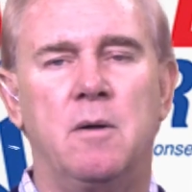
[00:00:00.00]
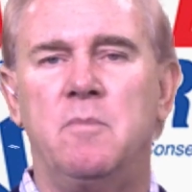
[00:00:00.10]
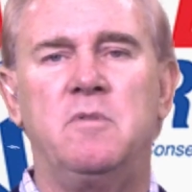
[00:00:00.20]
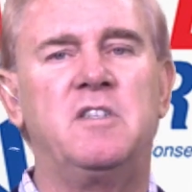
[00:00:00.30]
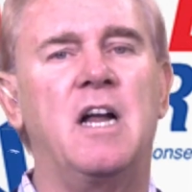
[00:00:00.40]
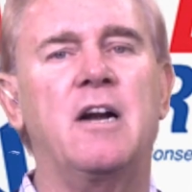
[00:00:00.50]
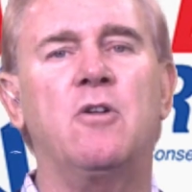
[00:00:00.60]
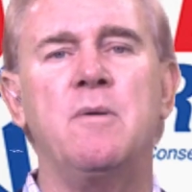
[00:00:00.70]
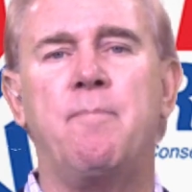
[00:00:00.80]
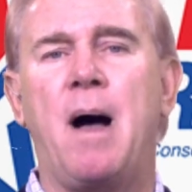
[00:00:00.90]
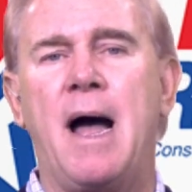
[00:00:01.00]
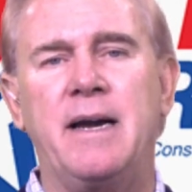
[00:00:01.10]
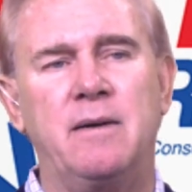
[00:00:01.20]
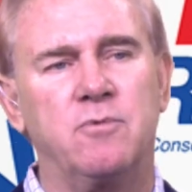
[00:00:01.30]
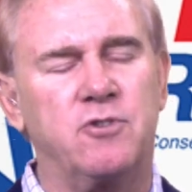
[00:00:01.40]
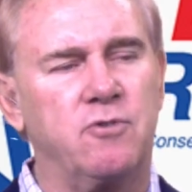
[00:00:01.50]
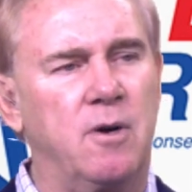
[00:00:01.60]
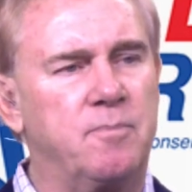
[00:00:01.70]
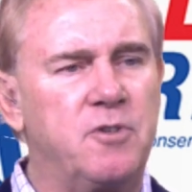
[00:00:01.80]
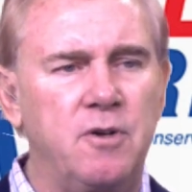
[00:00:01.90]
It's not only Biden, it was
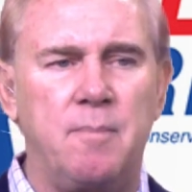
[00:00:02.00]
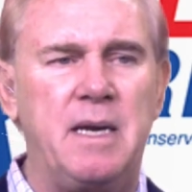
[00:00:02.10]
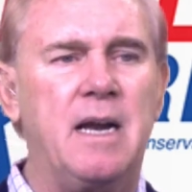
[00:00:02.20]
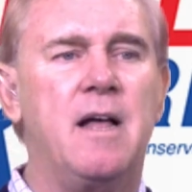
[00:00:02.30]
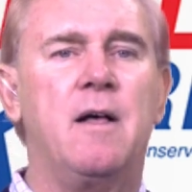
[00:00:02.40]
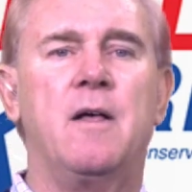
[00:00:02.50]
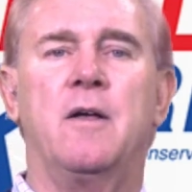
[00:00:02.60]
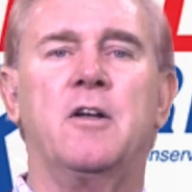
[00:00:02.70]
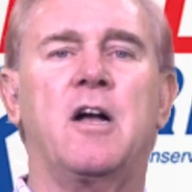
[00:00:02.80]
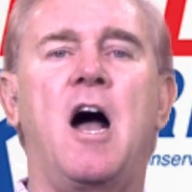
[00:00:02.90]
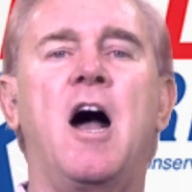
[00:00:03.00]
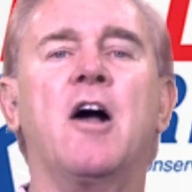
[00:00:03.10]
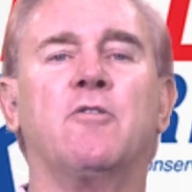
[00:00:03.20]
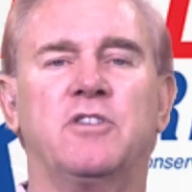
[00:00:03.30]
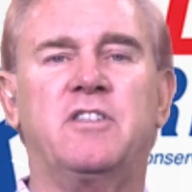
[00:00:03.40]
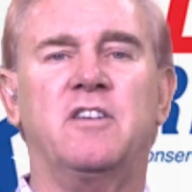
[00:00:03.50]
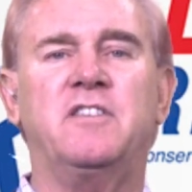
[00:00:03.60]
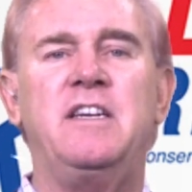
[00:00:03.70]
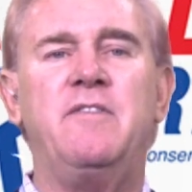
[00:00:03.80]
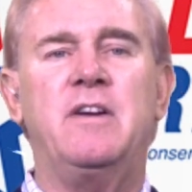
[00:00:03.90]
Trump too. Congress
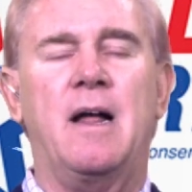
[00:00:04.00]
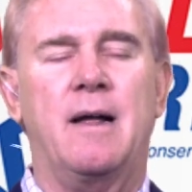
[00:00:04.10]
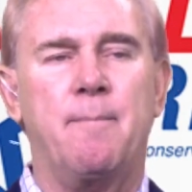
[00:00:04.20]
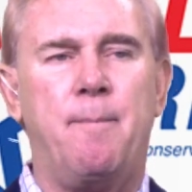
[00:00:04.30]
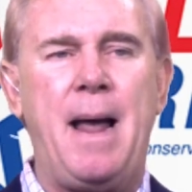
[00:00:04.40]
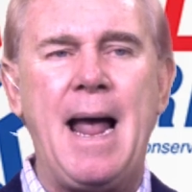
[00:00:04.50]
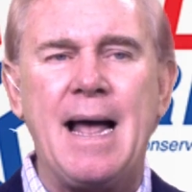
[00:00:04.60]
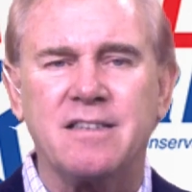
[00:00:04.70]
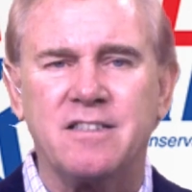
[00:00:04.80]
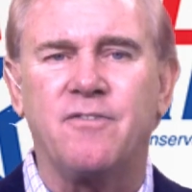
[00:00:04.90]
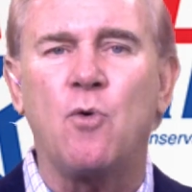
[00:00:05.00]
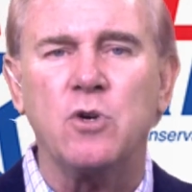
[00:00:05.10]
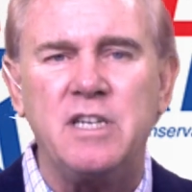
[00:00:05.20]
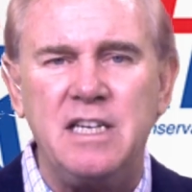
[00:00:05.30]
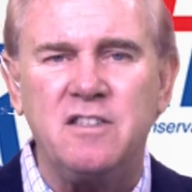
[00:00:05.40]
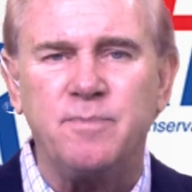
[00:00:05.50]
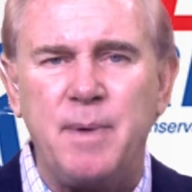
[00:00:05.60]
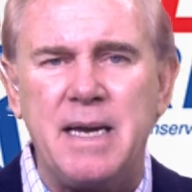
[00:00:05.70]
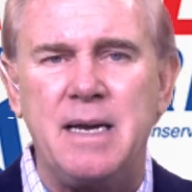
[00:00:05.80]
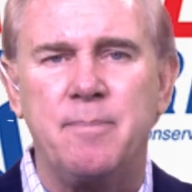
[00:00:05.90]
doesn't even pass the 14
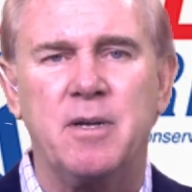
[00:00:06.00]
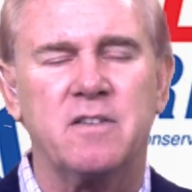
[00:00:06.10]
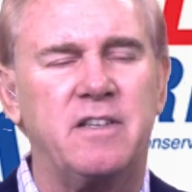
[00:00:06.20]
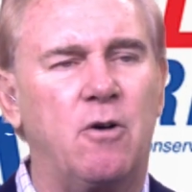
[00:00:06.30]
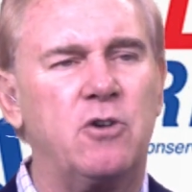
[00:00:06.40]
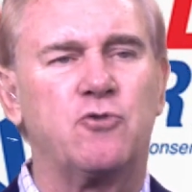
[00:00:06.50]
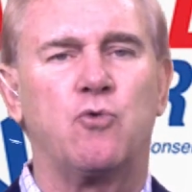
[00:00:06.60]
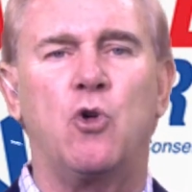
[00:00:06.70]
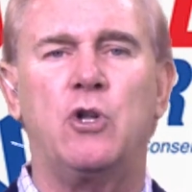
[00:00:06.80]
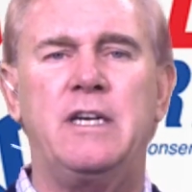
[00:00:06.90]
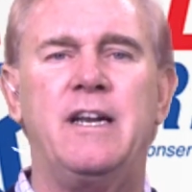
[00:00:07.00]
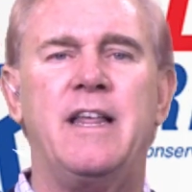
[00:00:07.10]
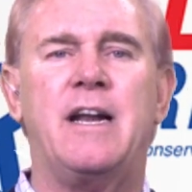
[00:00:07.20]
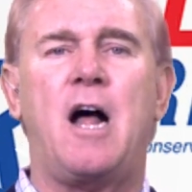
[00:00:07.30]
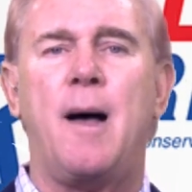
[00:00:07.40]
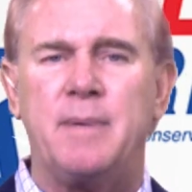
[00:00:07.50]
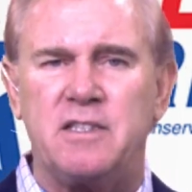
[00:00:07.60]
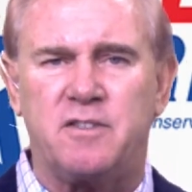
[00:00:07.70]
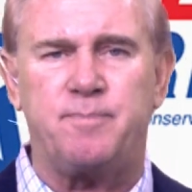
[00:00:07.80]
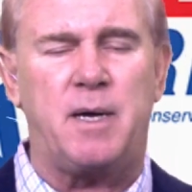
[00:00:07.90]
spending bills. They always roll it into that
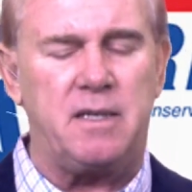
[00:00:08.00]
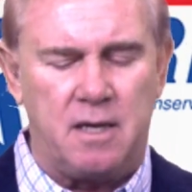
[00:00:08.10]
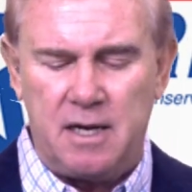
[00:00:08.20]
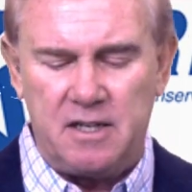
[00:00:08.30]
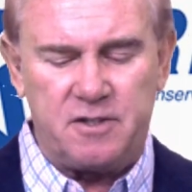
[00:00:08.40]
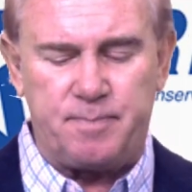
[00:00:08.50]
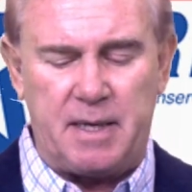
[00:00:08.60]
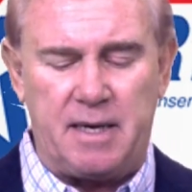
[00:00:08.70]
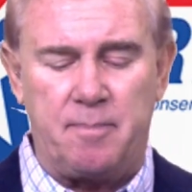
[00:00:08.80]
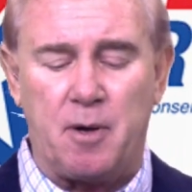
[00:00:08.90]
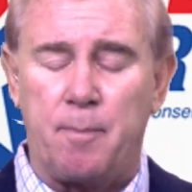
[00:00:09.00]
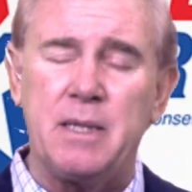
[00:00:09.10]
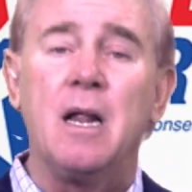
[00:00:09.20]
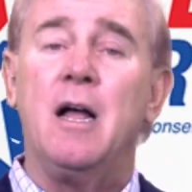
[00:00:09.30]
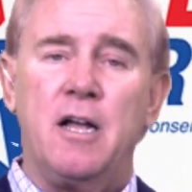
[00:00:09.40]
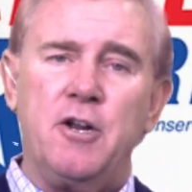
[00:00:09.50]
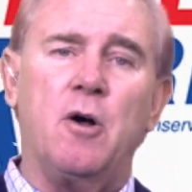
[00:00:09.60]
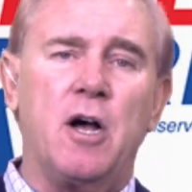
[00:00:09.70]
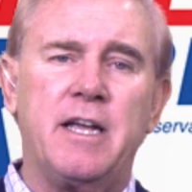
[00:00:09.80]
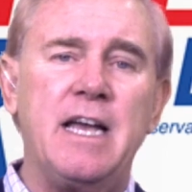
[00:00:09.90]
ominous spending bill. But,
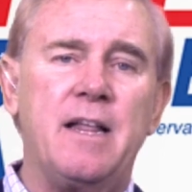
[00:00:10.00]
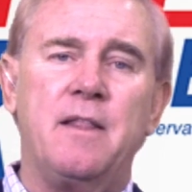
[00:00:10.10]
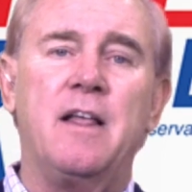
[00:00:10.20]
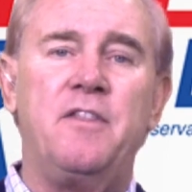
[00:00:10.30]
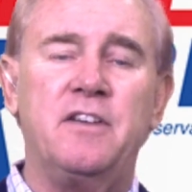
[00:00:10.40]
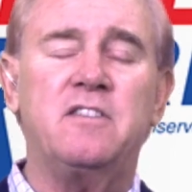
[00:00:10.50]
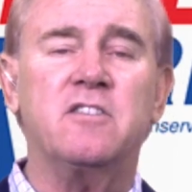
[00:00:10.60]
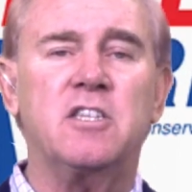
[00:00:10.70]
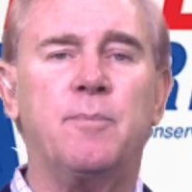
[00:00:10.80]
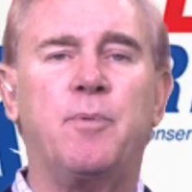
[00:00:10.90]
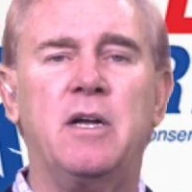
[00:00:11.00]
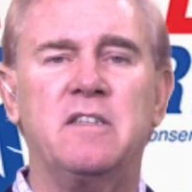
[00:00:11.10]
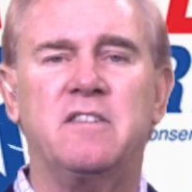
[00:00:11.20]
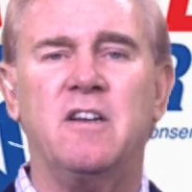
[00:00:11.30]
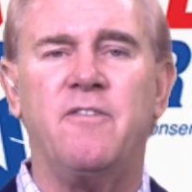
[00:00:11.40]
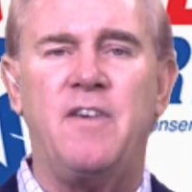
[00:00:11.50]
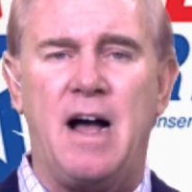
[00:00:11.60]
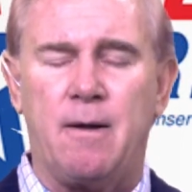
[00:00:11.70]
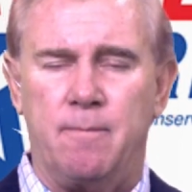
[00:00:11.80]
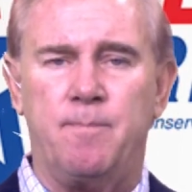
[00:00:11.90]
again, this is going to play itself
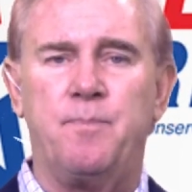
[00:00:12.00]
out.